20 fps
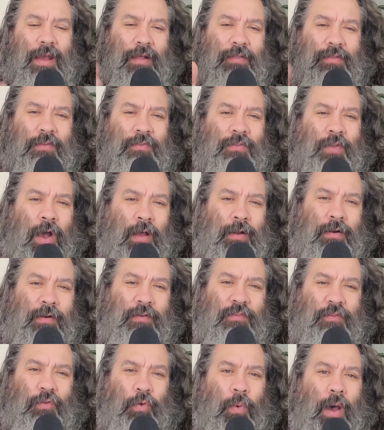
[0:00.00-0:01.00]
The
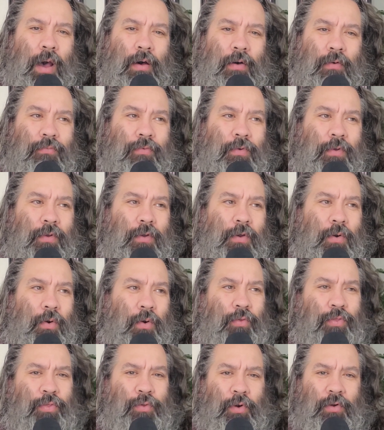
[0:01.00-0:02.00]
daughter's 12
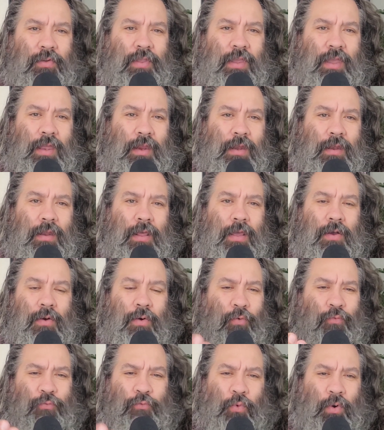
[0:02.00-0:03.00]
or 13
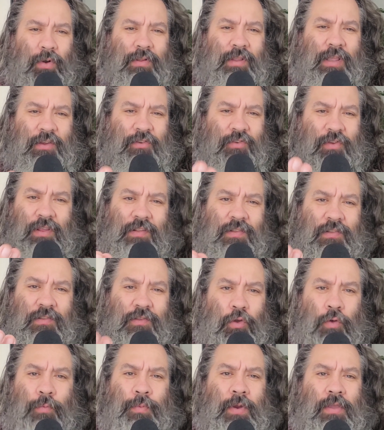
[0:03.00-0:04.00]
or 14. She's
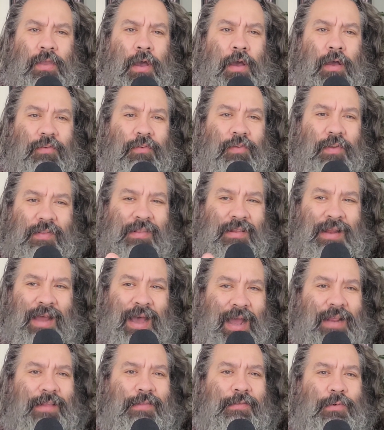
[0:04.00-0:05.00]
super young. She's in
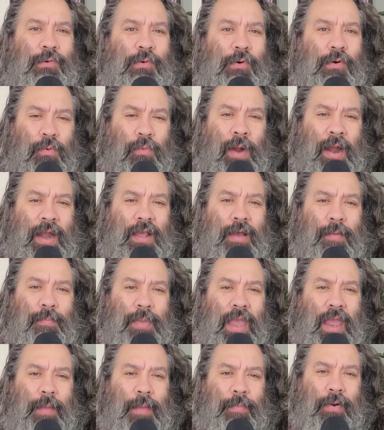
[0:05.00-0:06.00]
high school writing a
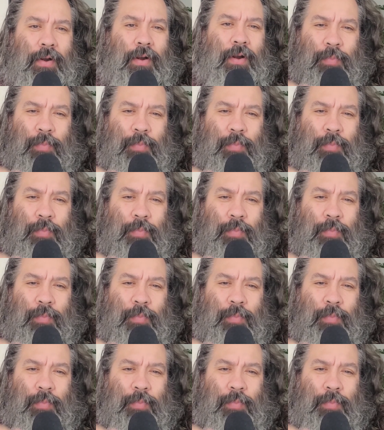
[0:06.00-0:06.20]
paper.